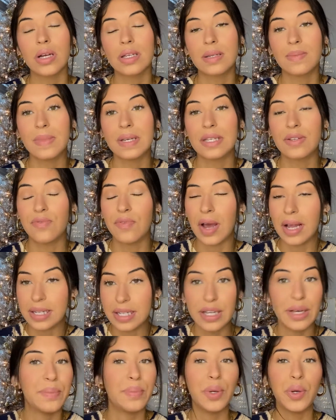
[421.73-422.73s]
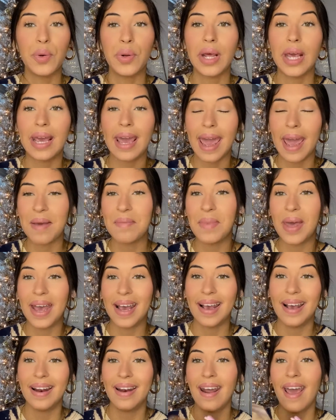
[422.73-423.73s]
Miss Fenty Beauty came
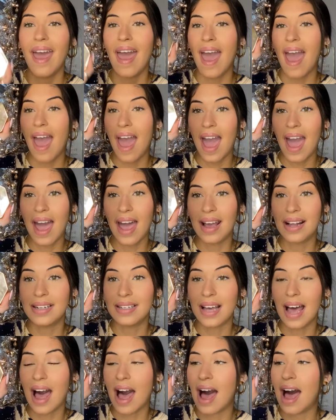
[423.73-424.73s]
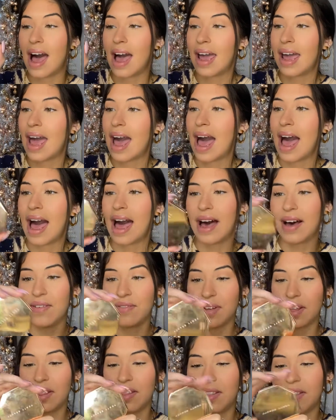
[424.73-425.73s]
in, and I have
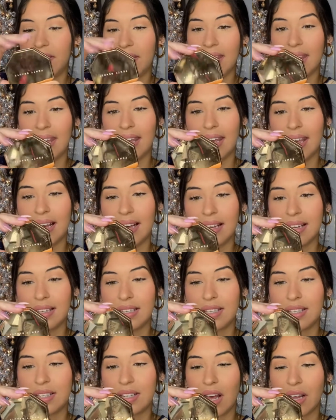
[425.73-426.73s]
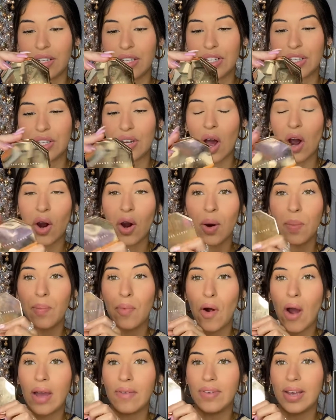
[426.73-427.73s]
the Stalker
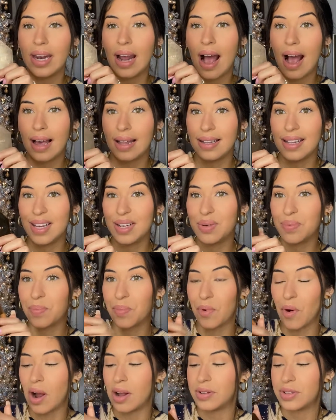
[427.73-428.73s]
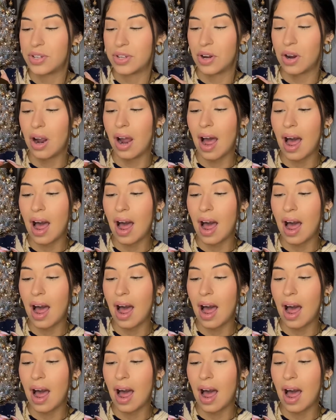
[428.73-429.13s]
Private Island bronzer.